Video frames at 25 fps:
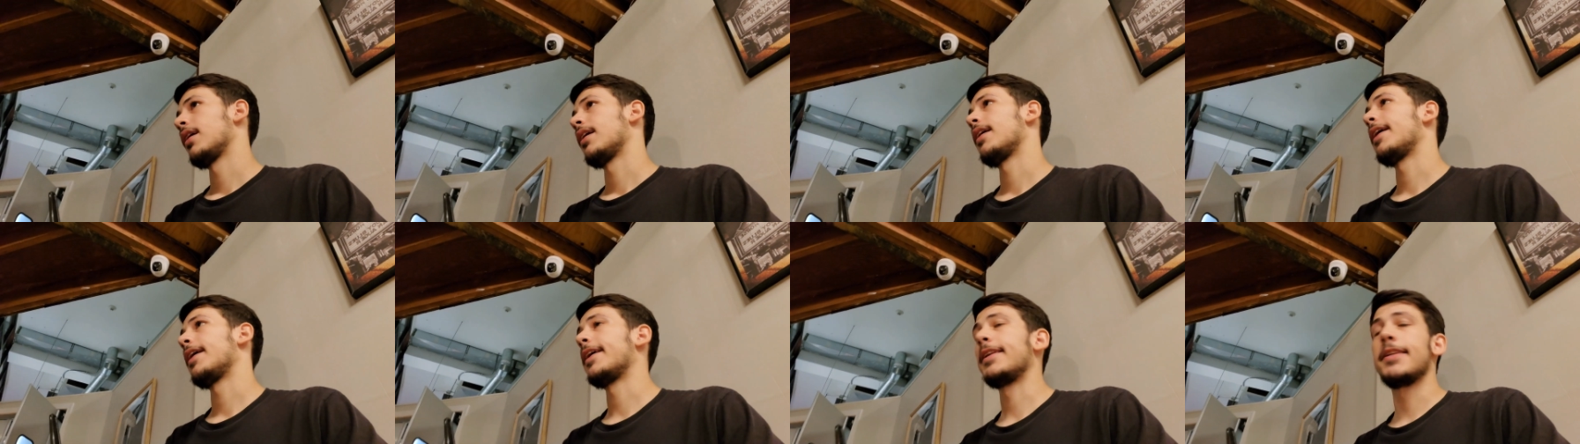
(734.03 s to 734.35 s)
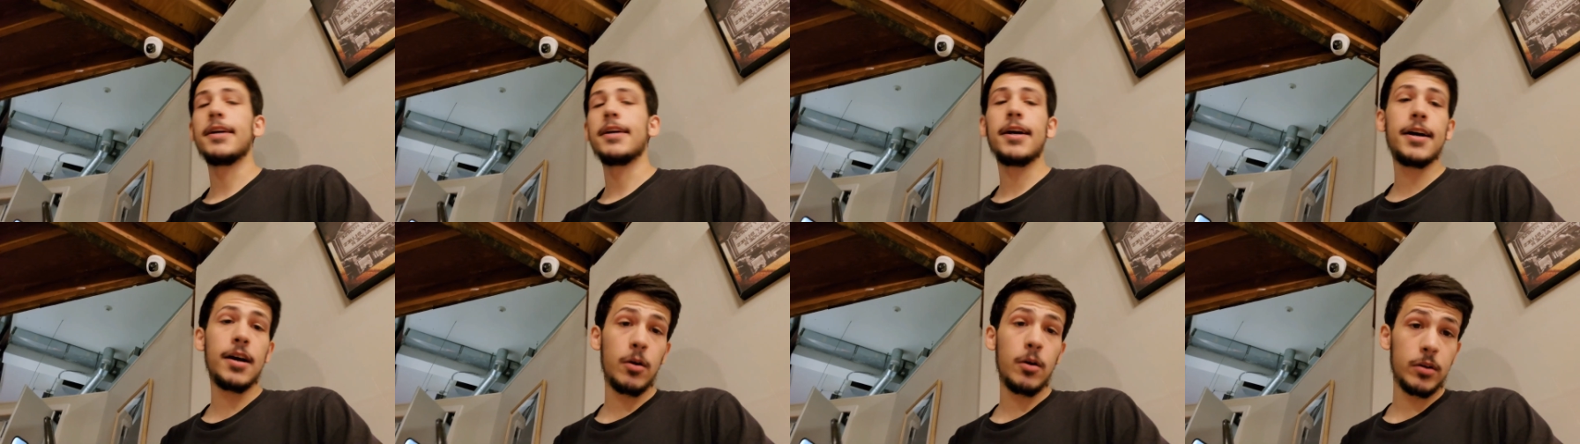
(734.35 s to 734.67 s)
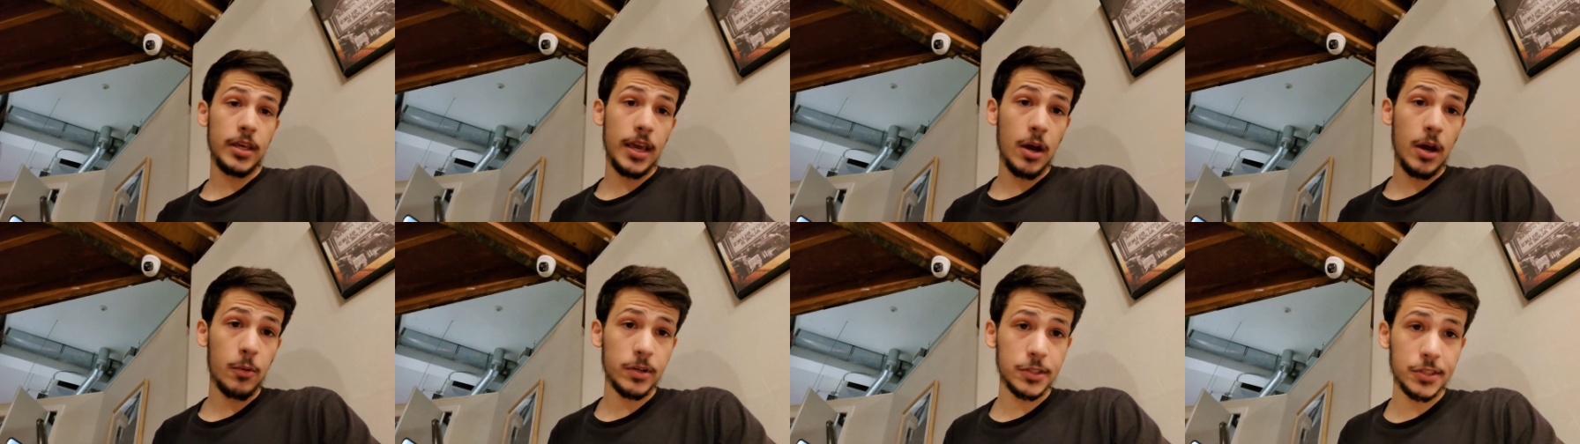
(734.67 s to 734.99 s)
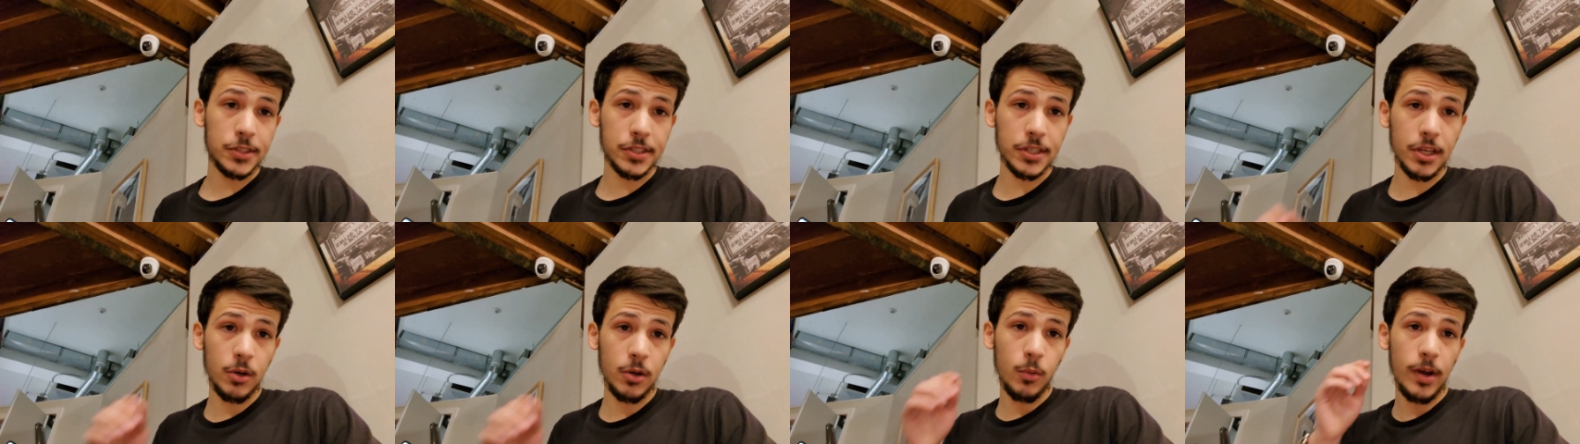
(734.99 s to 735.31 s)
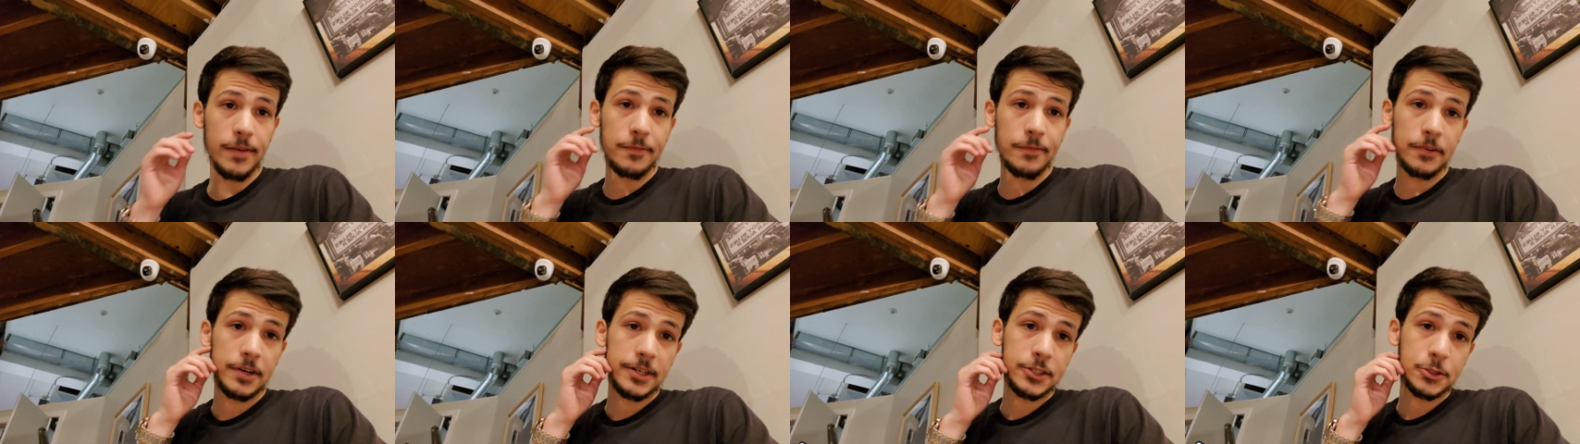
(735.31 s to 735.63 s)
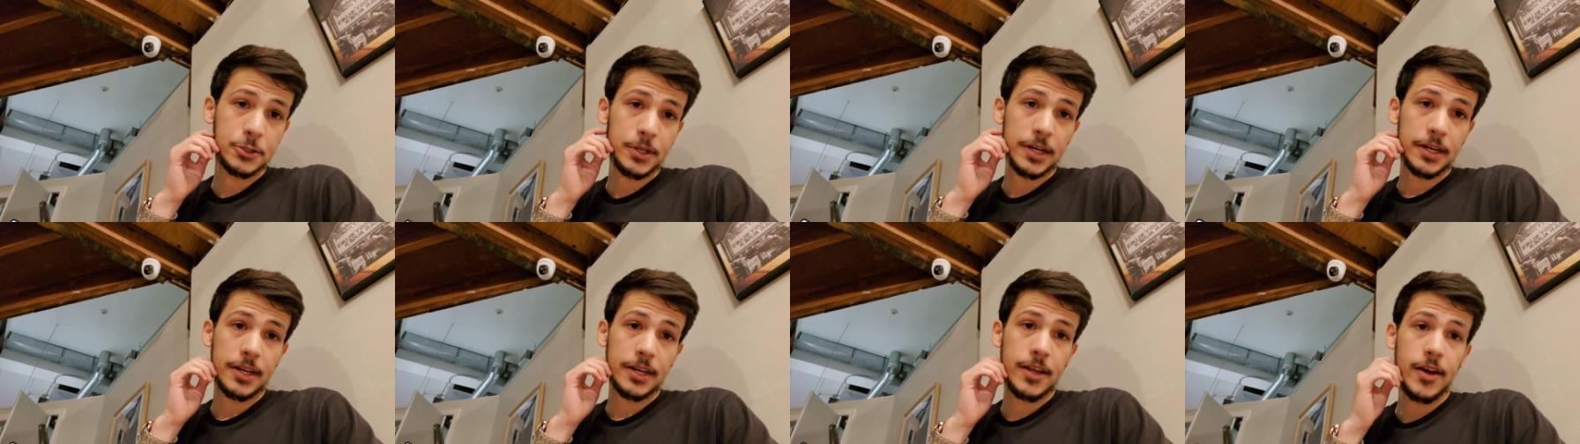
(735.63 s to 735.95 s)
And yeah, we're just gonna wait for our
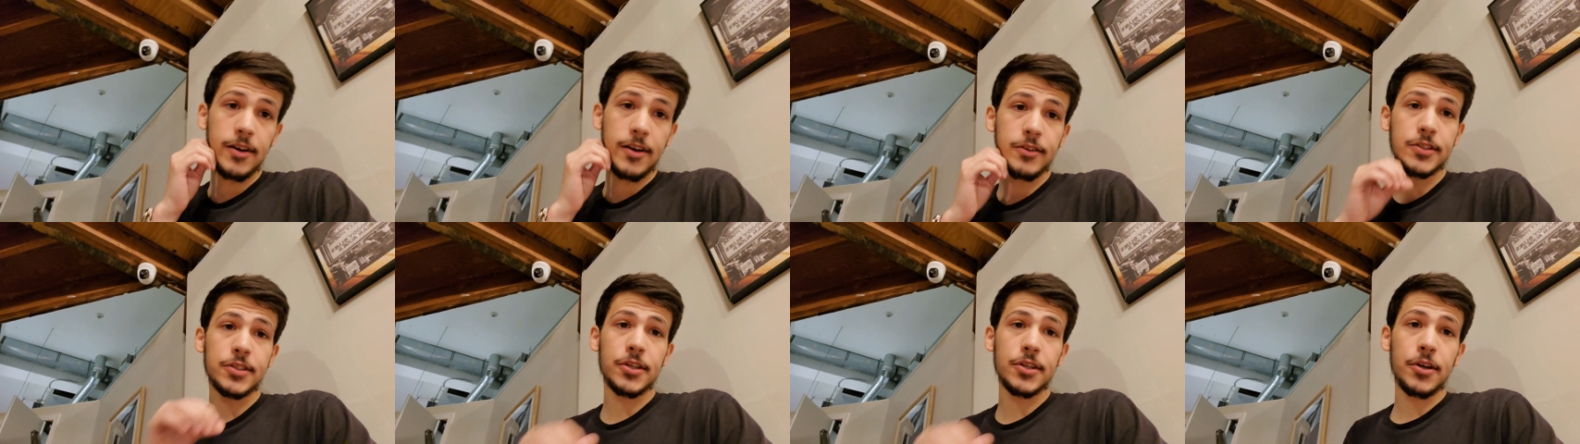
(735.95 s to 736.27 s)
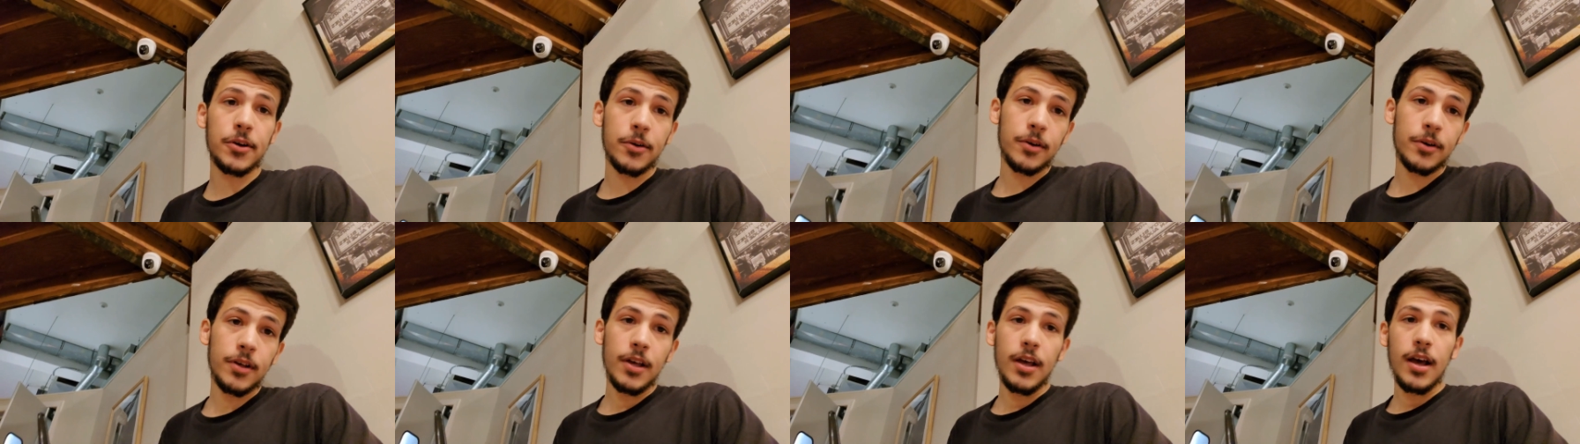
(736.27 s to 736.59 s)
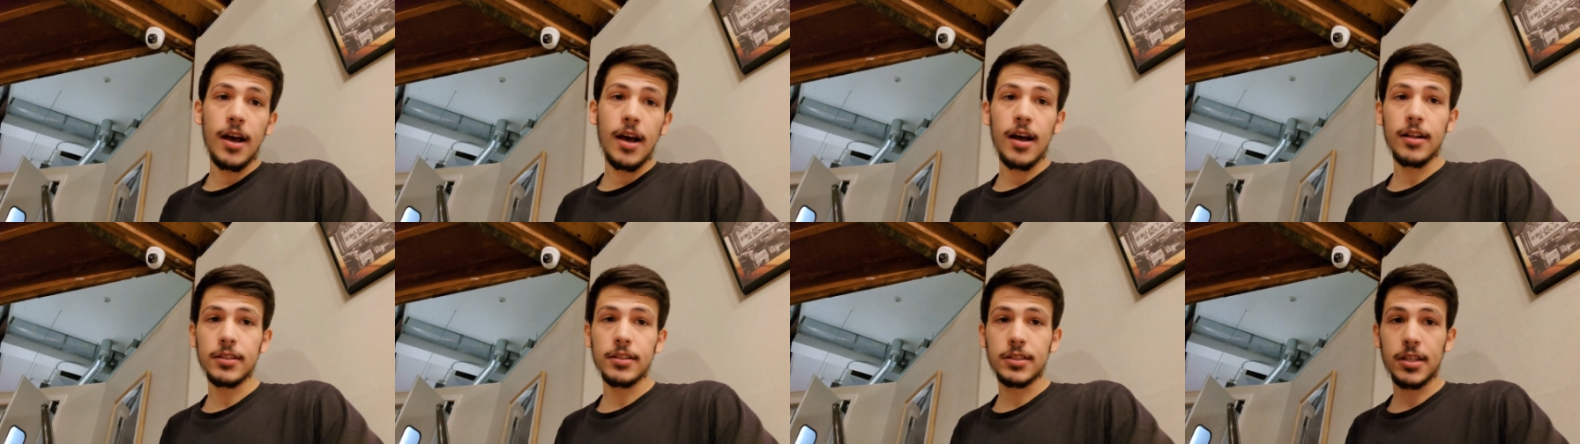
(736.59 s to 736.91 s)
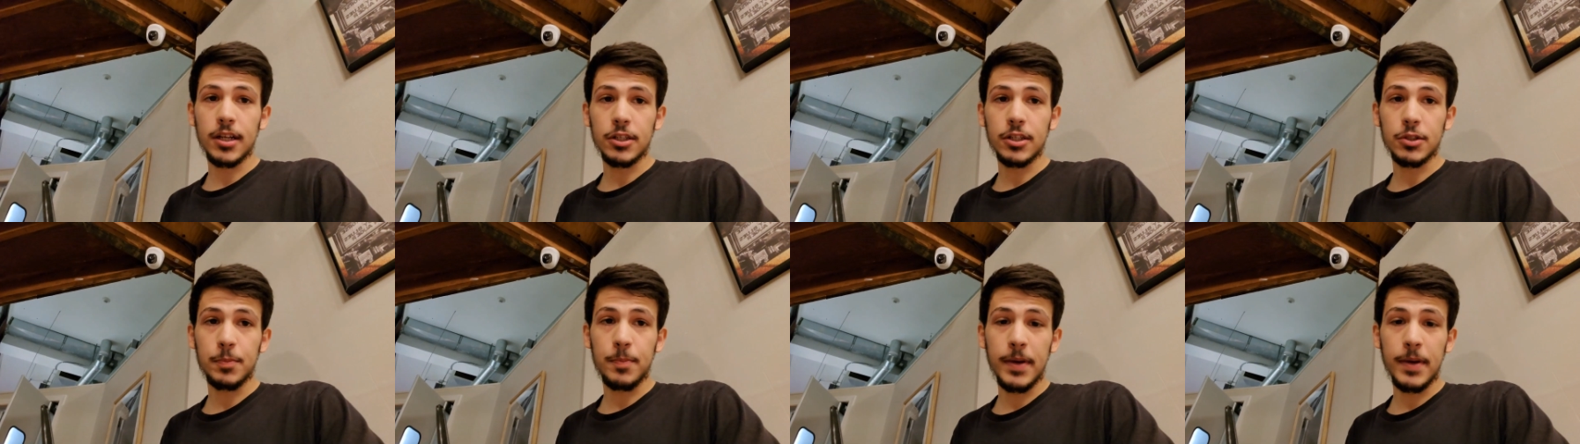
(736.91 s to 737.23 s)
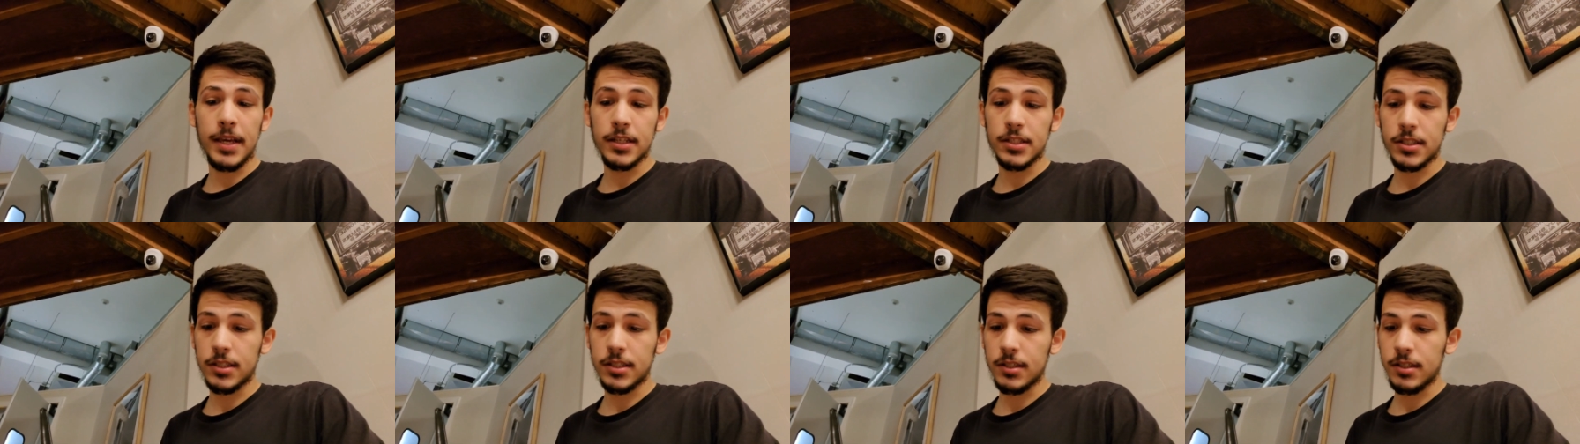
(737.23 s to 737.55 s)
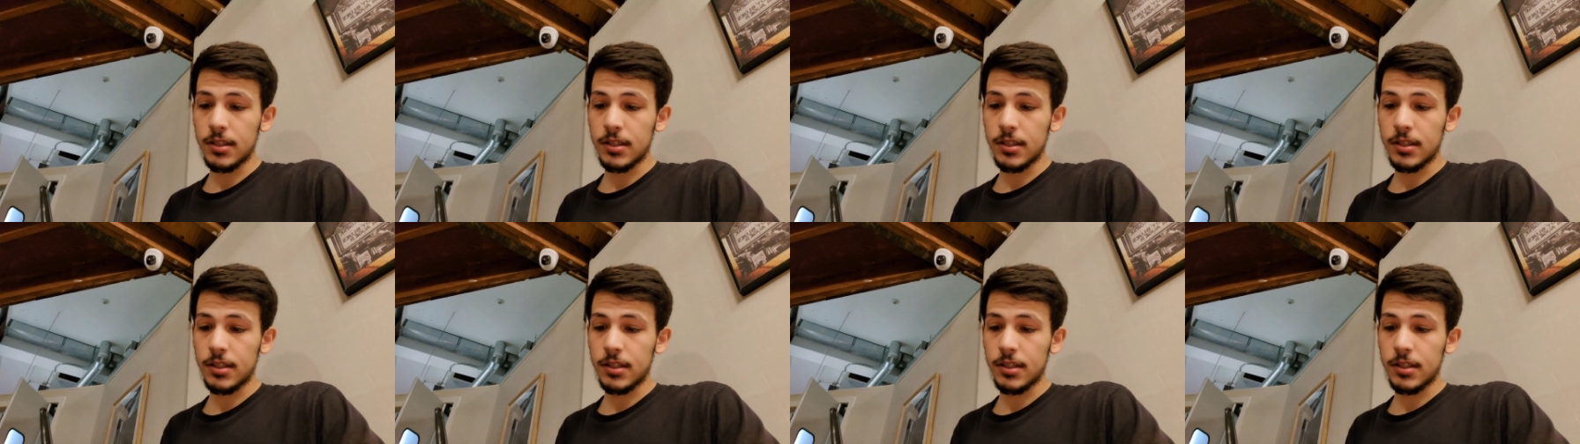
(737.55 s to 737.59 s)
drink now, so I'll touch base.